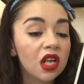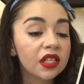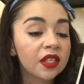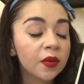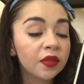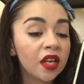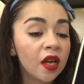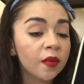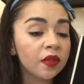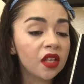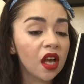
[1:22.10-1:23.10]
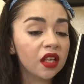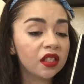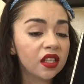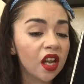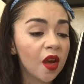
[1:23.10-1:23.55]
Sometimes I
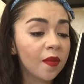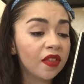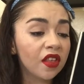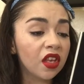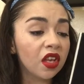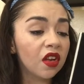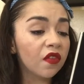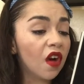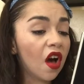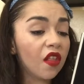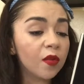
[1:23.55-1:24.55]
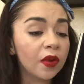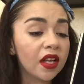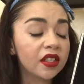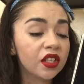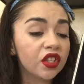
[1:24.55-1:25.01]
stay up thinking of all the
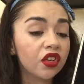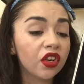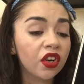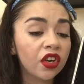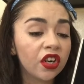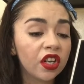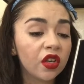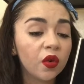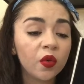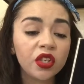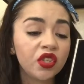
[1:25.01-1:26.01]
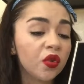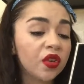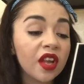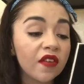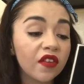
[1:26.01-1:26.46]
places you're hurting, which you'll
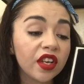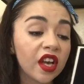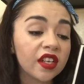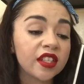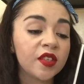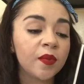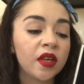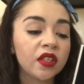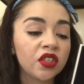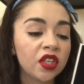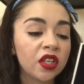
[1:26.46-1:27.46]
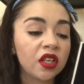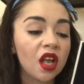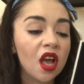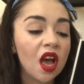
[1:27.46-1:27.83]
never care to mention.